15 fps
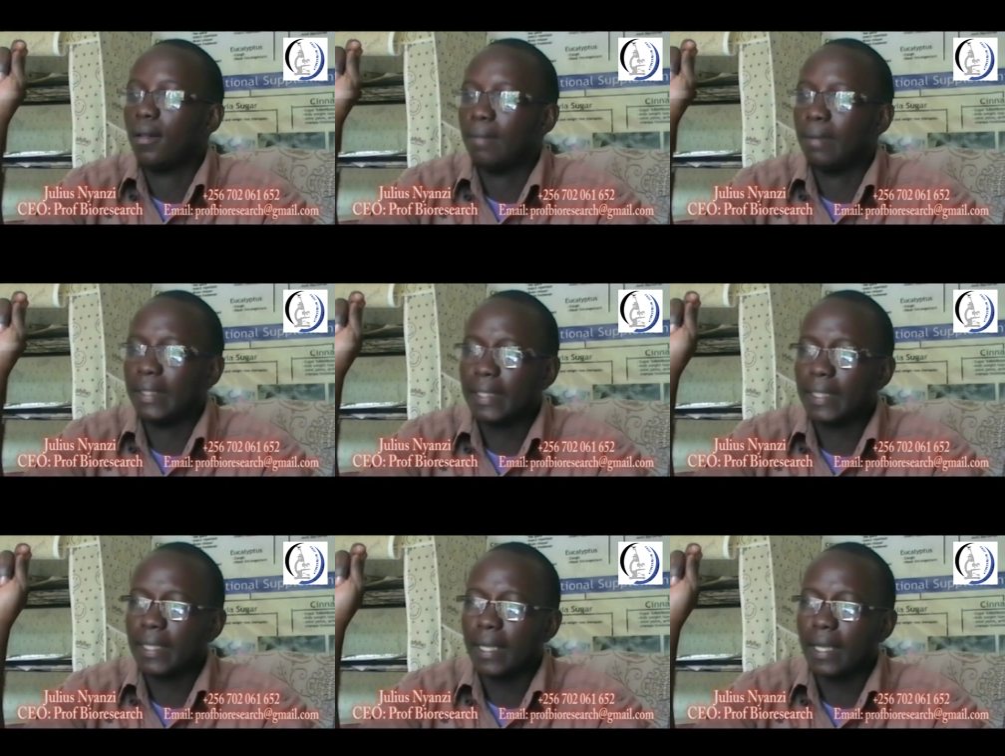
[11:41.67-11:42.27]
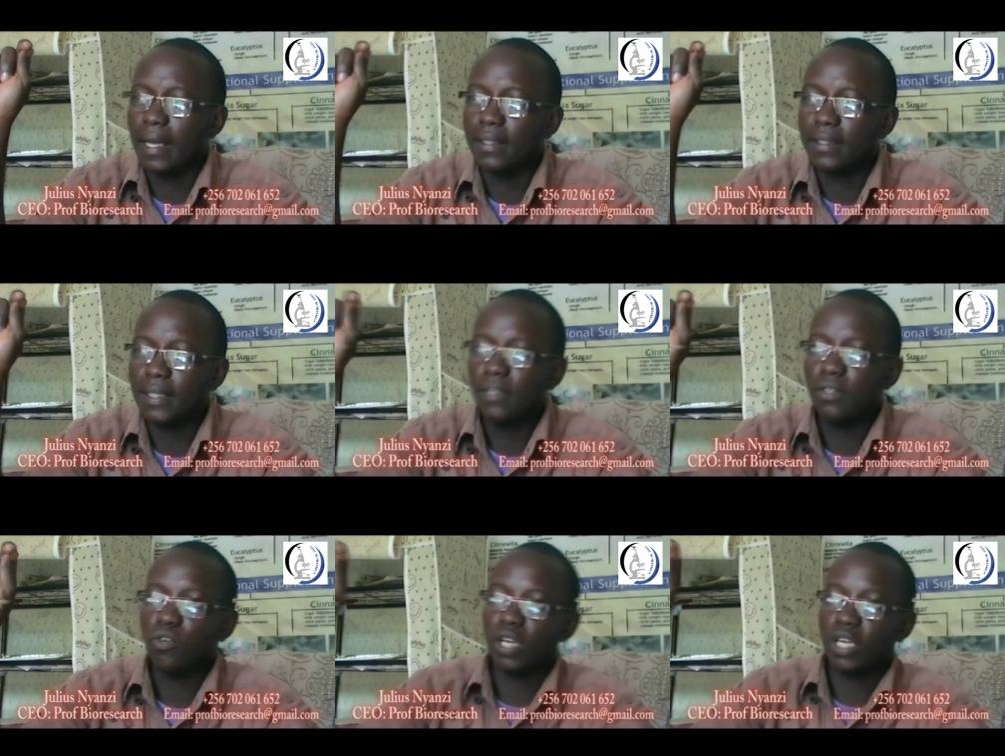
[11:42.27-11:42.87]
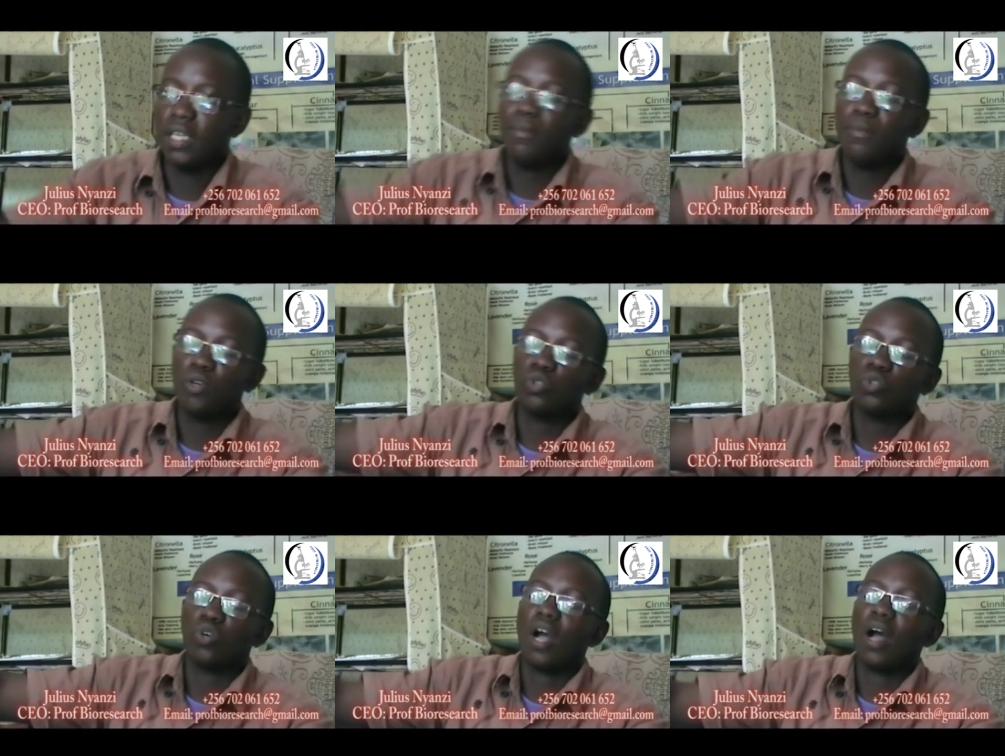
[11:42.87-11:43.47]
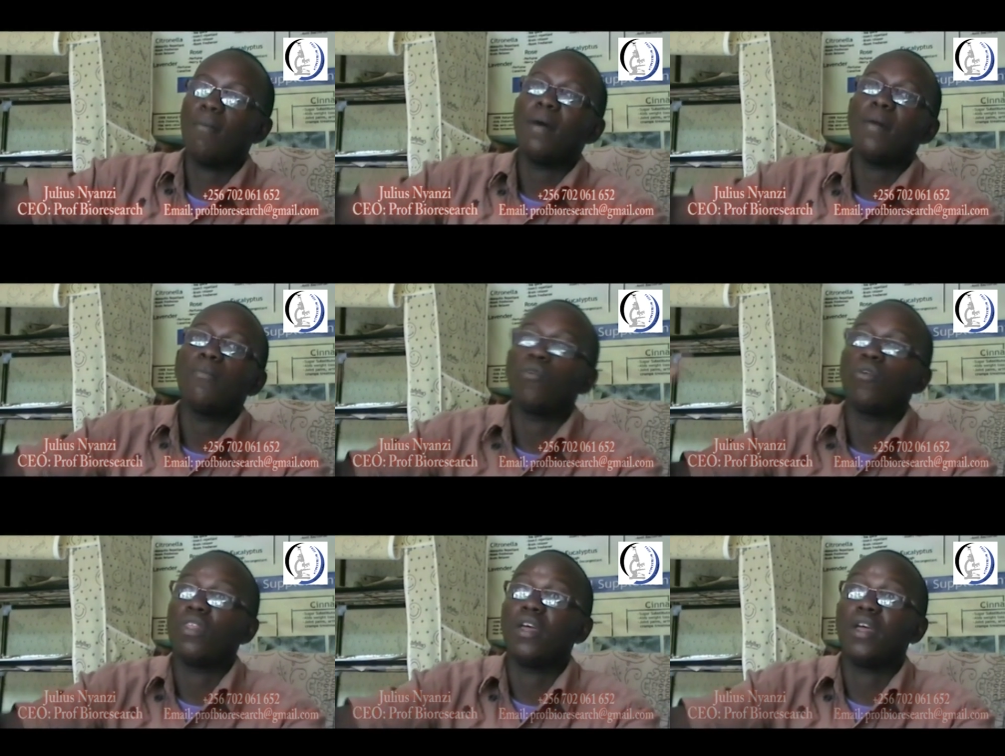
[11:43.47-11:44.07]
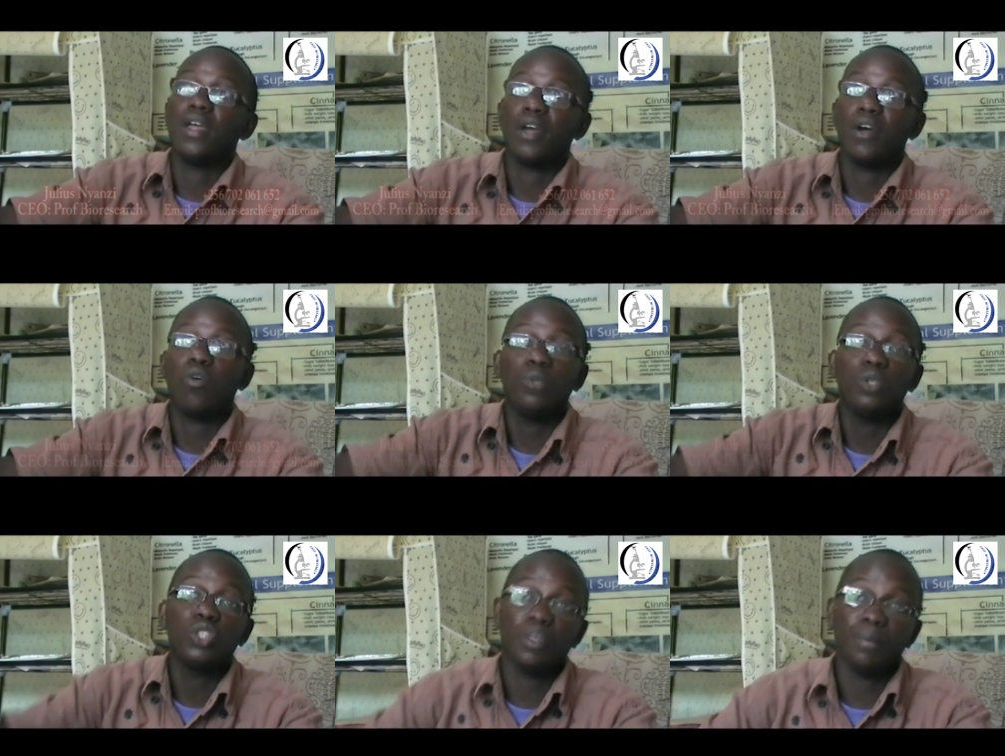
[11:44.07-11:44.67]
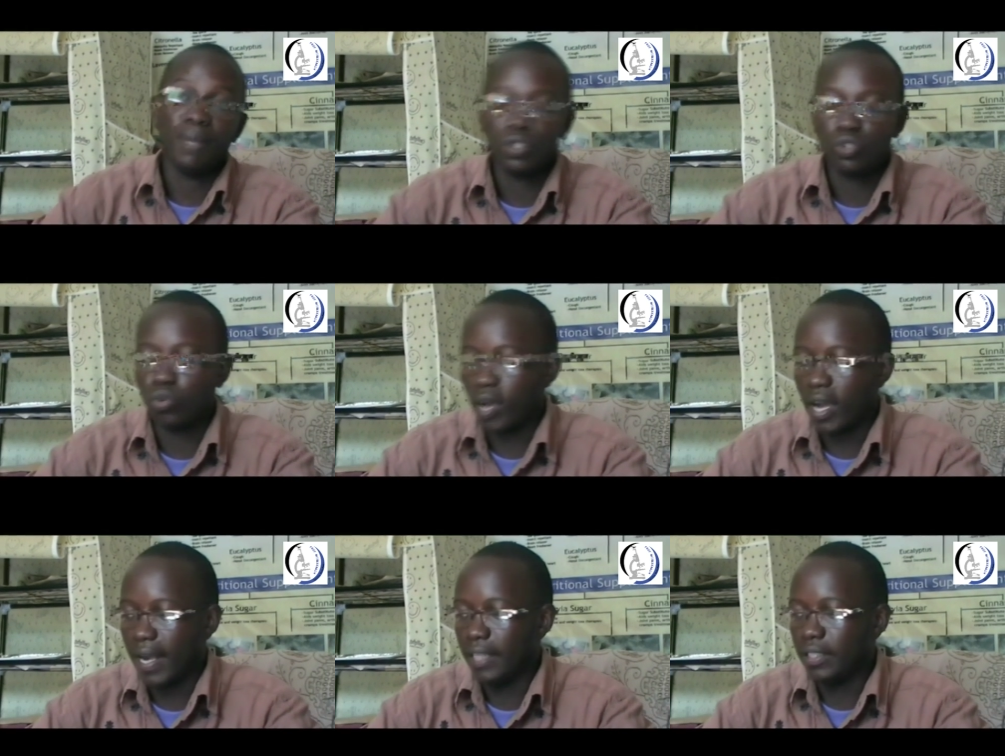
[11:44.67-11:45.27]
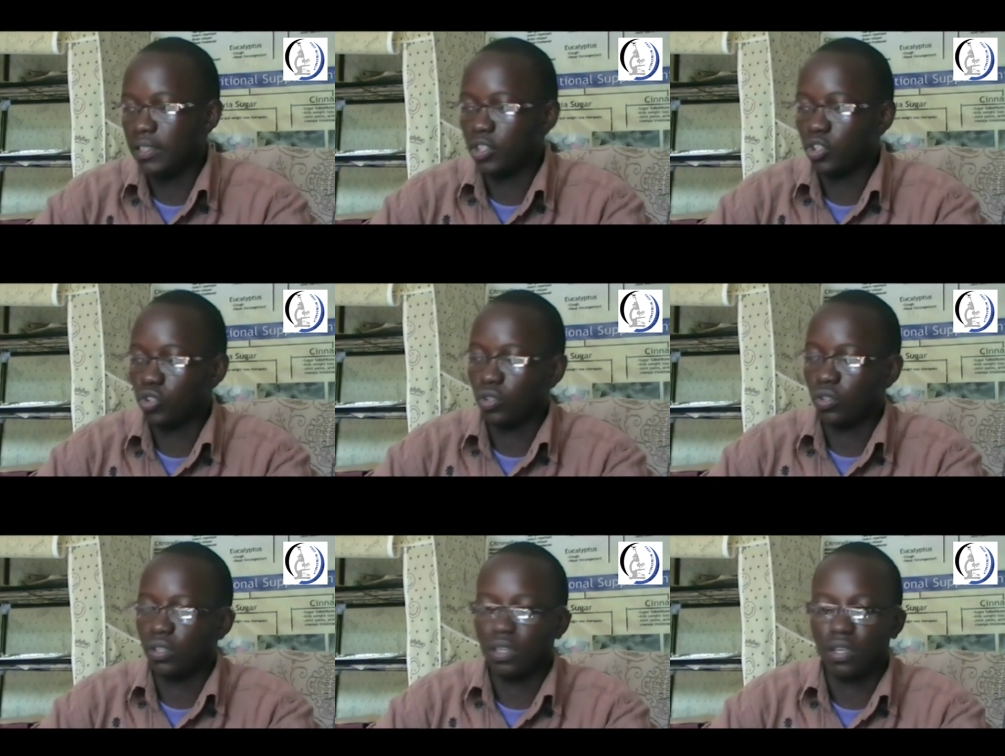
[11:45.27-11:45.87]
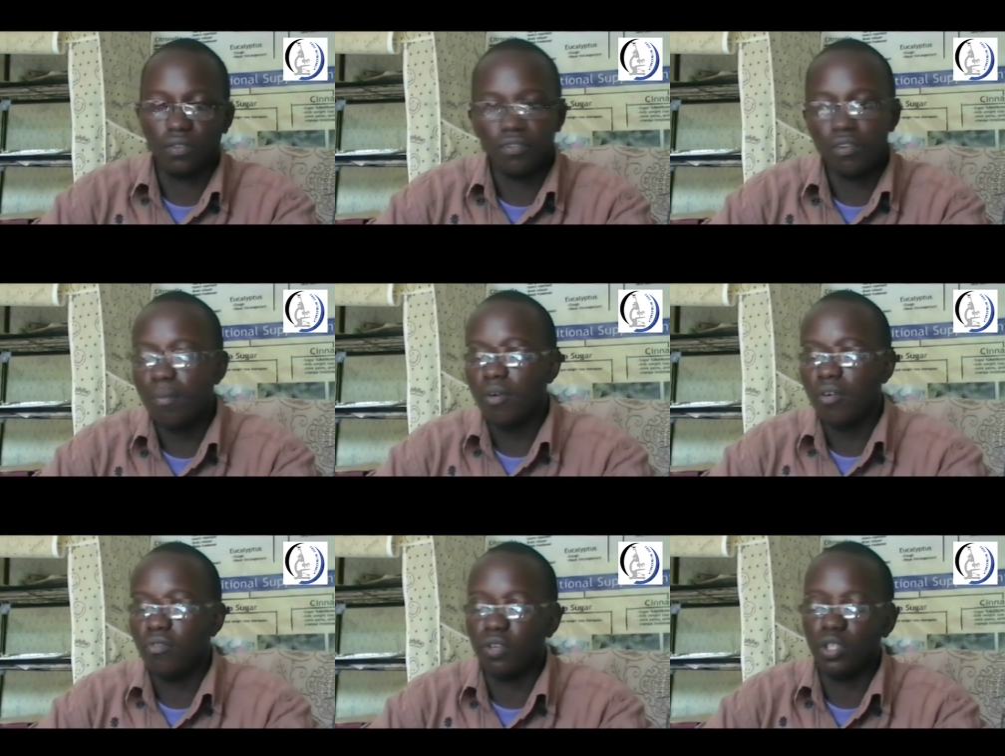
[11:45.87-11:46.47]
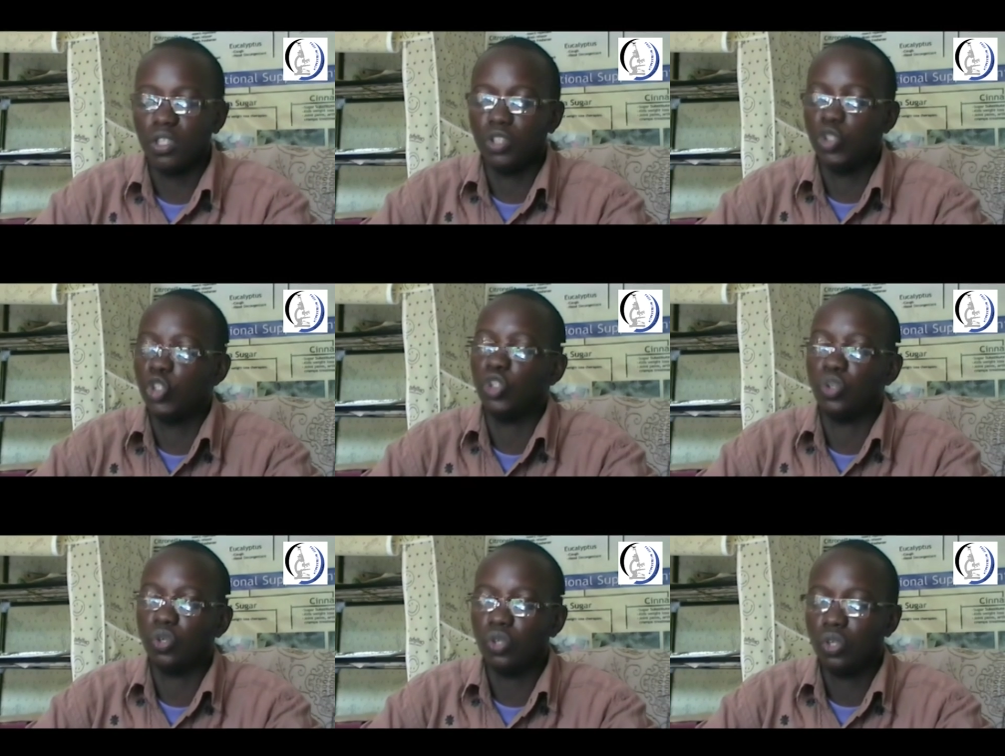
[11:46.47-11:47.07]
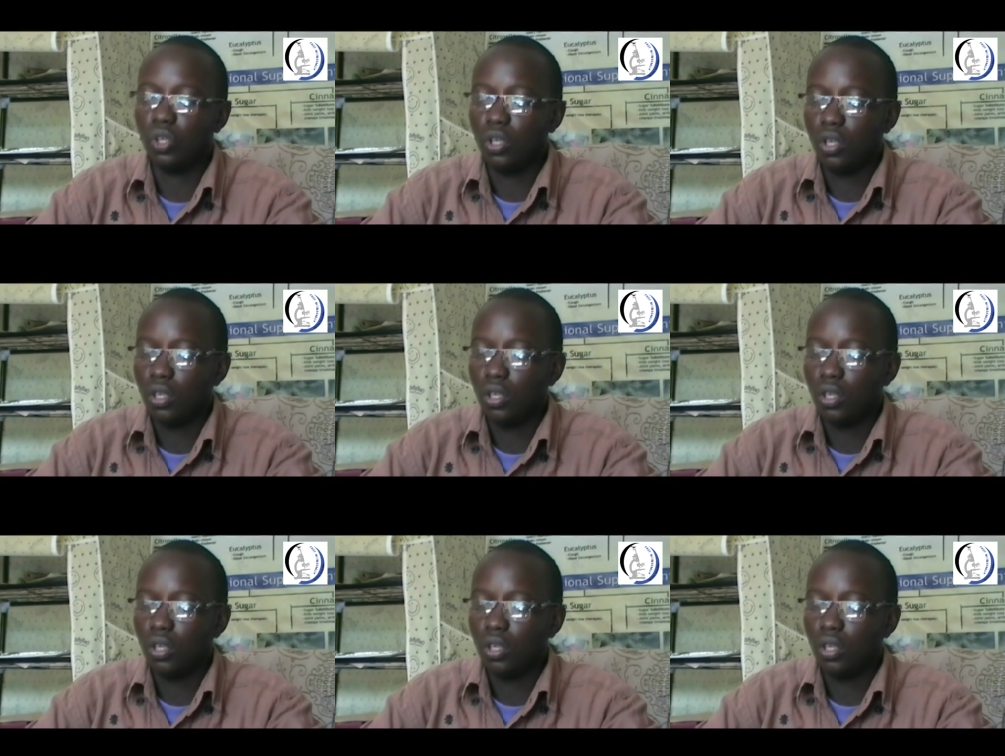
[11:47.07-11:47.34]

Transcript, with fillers: But I said, okay, let me also come up with a, a community-based organization, a form of NGO,